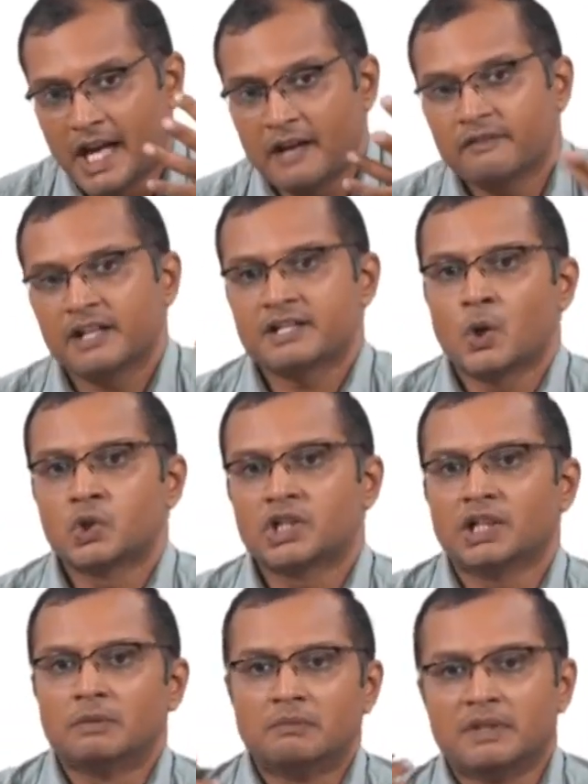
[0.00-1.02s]
average
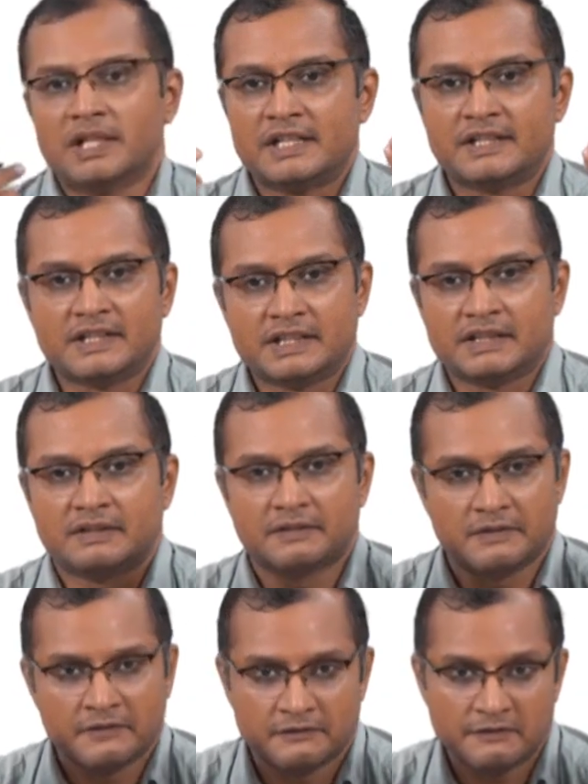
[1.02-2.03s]
outcome is
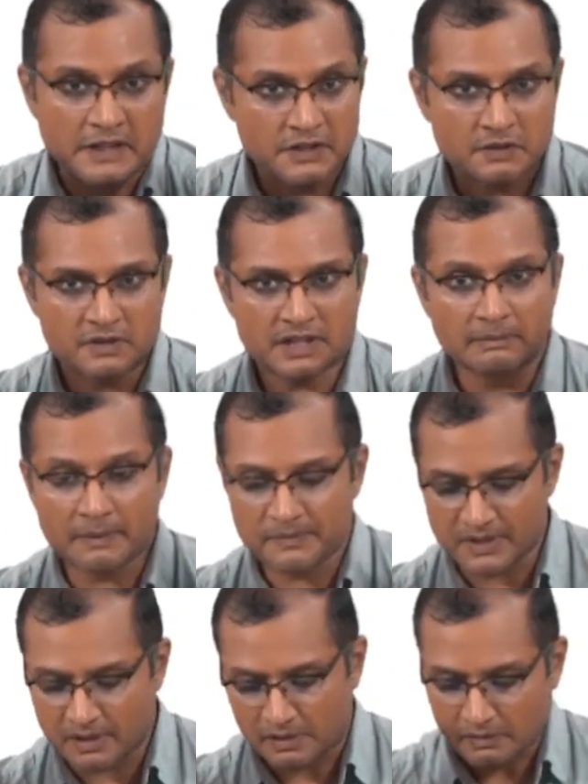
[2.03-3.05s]
fixed to some
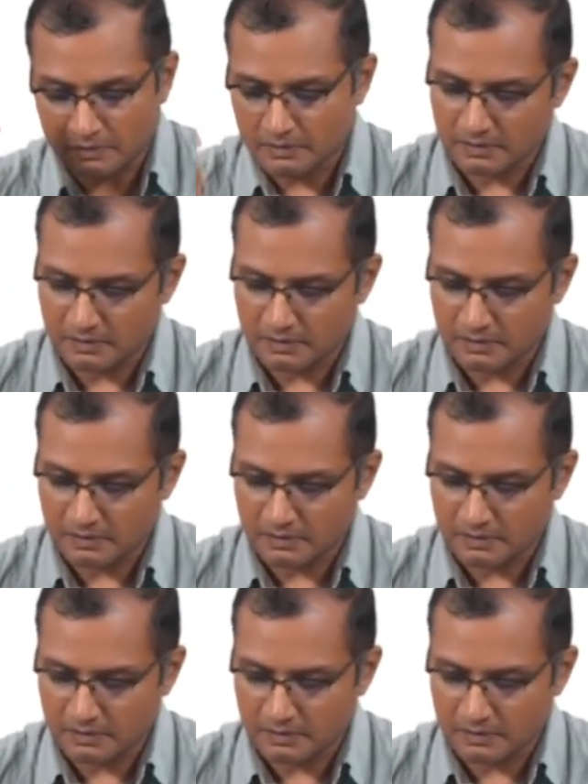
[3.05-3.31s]
epsilon.